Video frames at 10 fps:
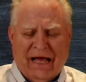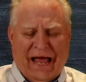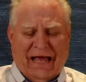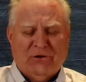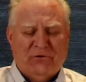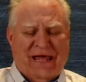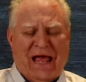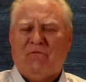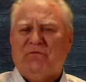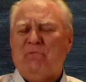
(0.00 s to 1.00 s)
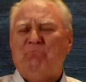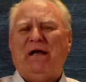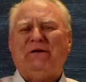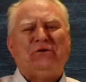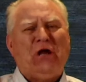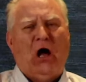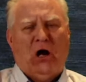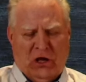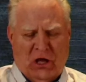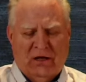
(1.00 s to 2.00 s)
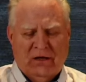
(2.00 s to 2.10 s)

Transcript: and do count them but dung